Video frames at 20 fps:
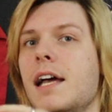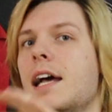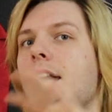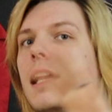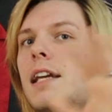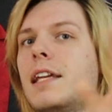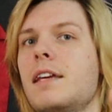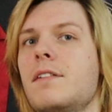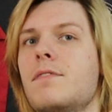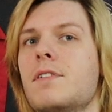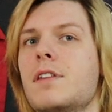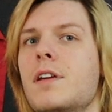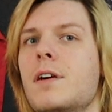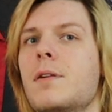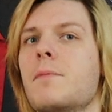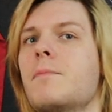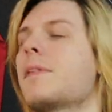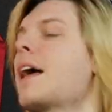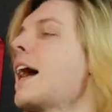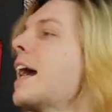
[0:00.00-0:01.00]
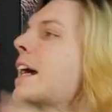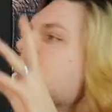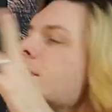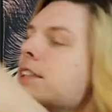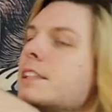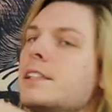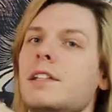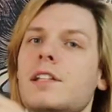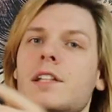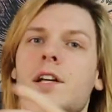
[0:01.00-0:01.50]
and even though,
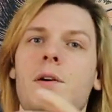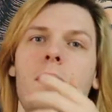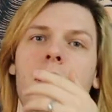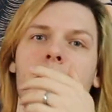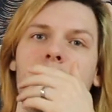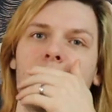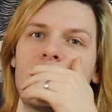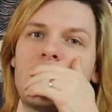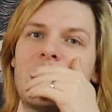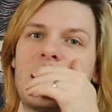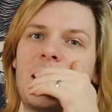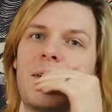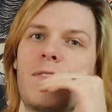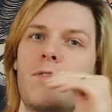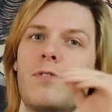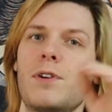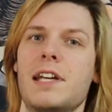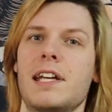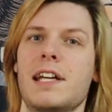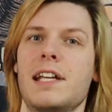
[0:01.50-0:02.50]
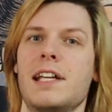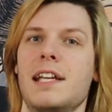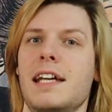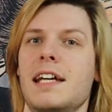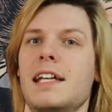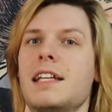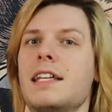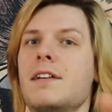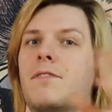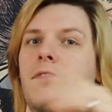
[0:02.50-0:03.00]
actually, you know what, let's see if we can
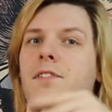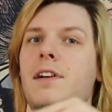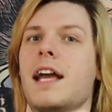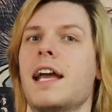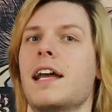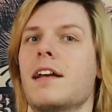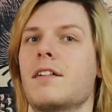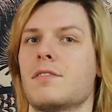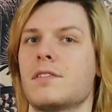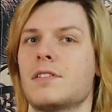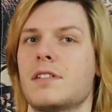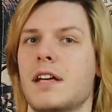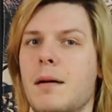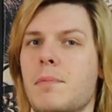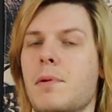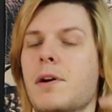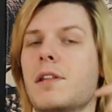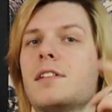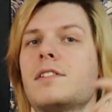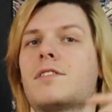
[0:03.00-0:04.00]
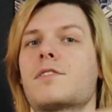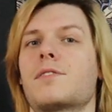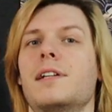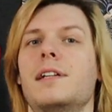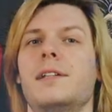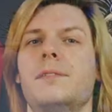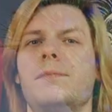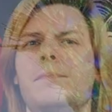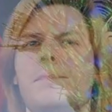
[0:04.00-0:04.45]
get different angles up on the screen.